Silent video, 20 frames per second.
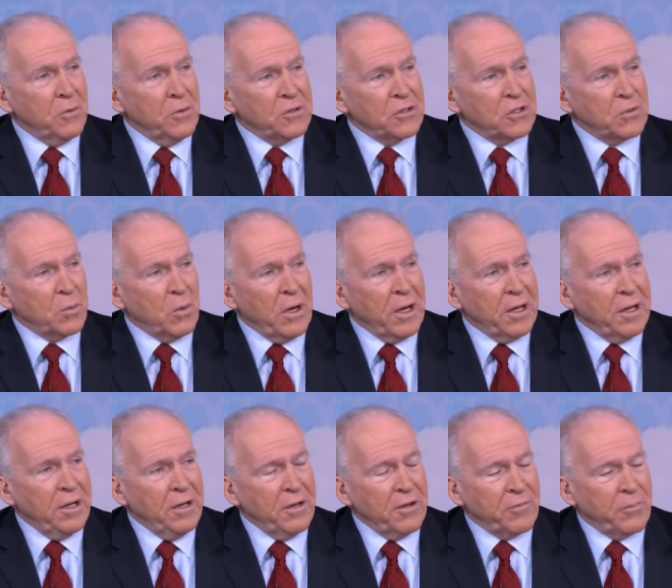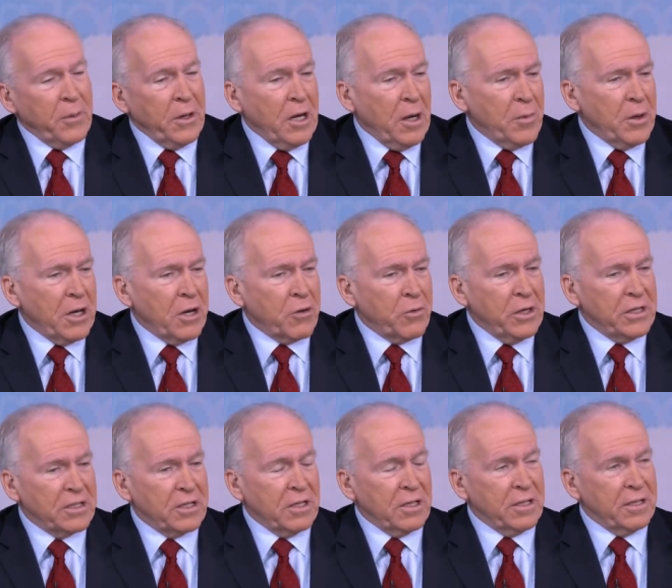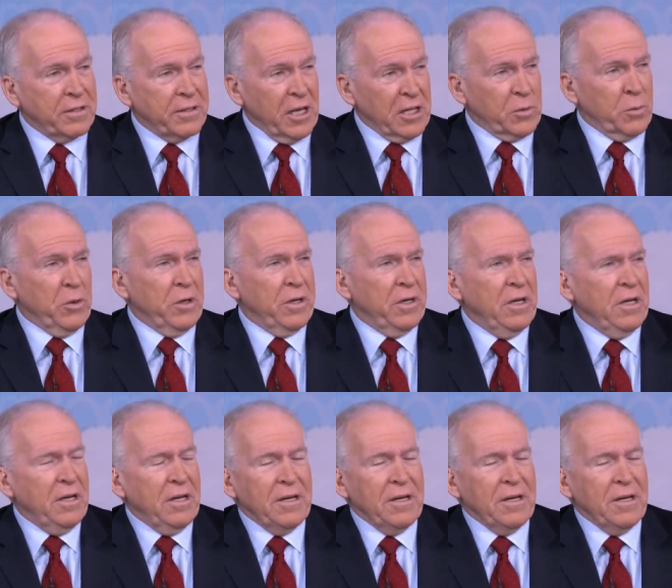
which is why he is becoming increasingly desperate.